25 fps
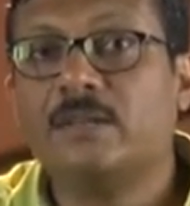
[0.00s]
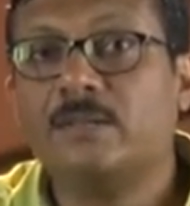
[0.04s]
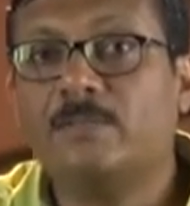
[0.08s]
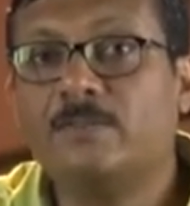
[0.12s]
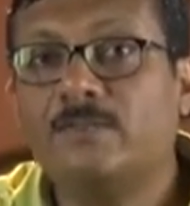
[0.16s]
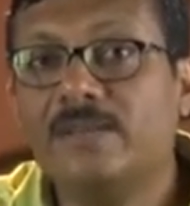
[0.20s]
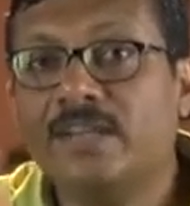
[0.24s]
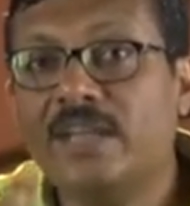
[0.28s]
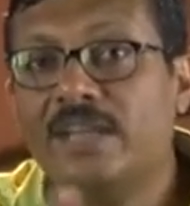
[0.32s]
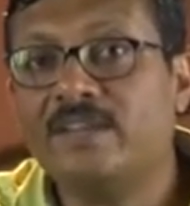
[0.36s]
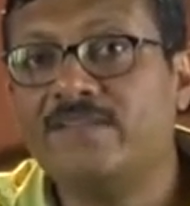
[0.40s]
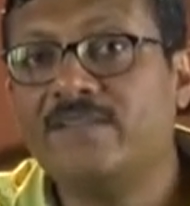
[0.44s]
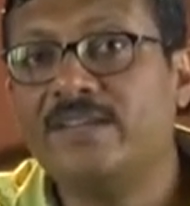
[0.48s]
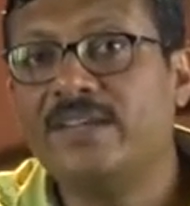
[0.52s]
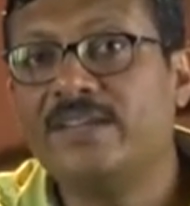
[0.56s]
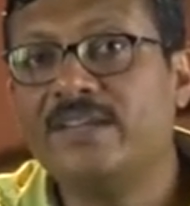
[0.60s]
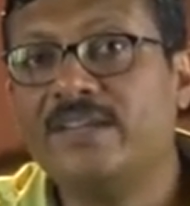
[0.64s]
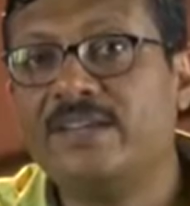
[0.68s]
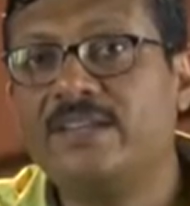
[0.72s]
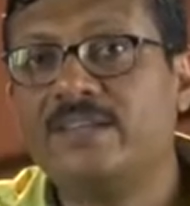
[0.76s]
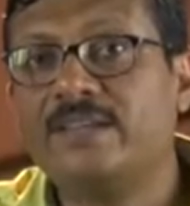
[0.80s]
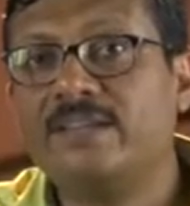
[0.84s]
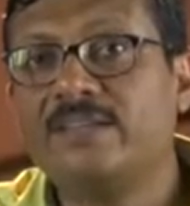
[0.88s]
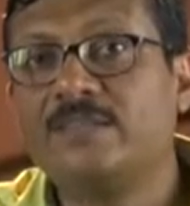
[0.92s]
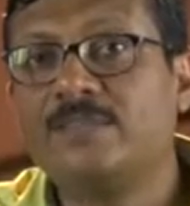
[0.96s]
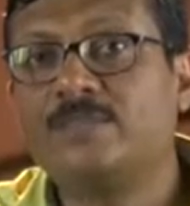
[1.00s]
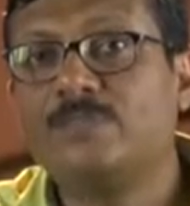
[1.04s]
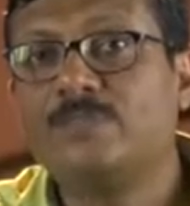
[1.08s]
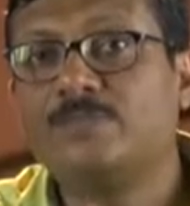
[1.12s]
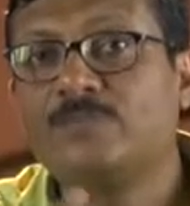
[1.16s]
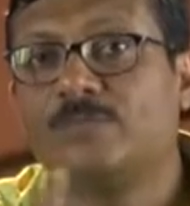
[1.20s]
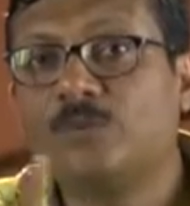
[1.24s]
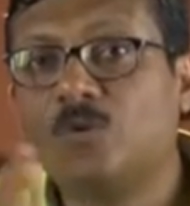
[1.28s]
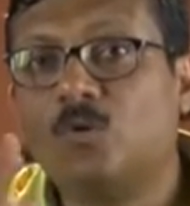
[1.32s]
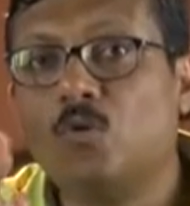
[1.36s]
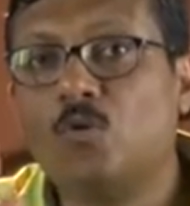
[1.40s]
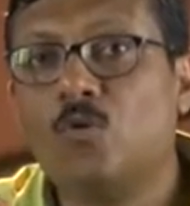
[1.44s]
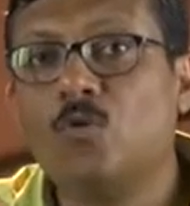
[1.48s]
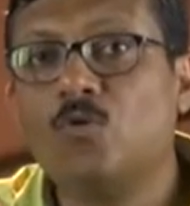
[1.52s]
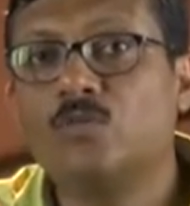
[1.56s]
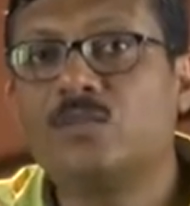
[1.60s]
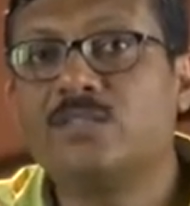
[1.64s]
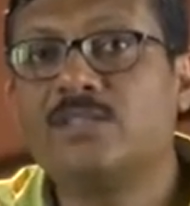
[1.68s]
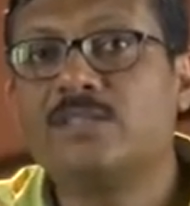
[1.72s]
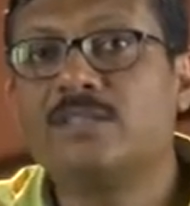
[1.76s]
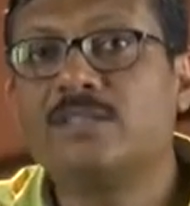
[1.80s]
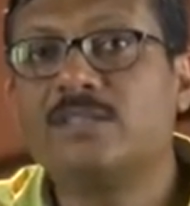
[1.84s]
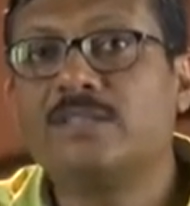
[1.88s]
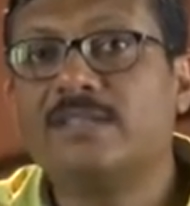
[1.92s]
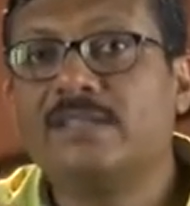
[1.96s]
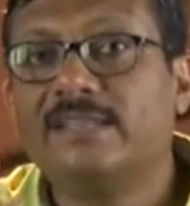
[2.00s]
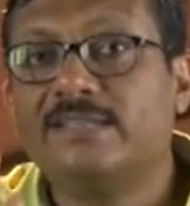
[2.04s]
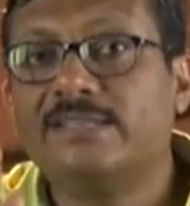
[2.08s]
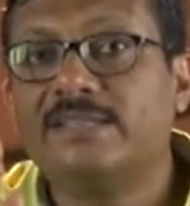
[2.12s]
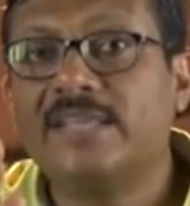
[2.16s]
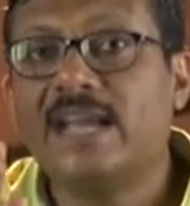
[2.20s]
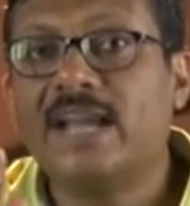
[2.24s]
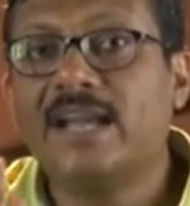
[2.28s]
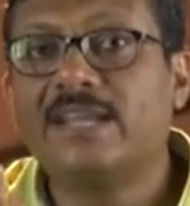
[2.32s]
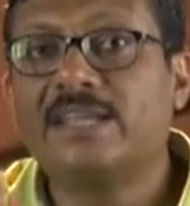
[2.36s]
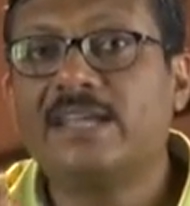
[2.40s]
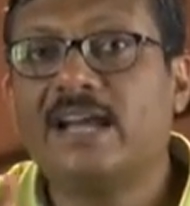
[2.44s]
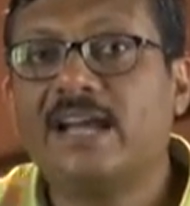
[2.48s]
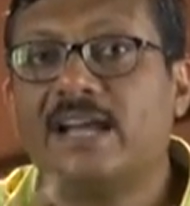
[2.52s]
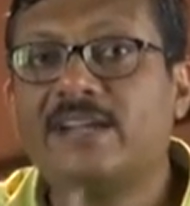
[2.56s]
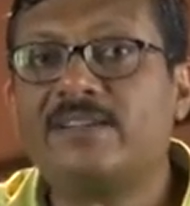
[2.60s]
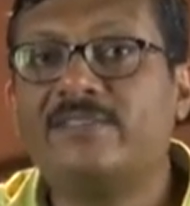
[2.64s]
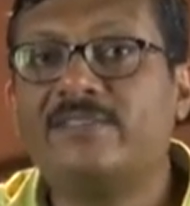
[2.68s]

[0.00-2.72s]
behavioral codes, that are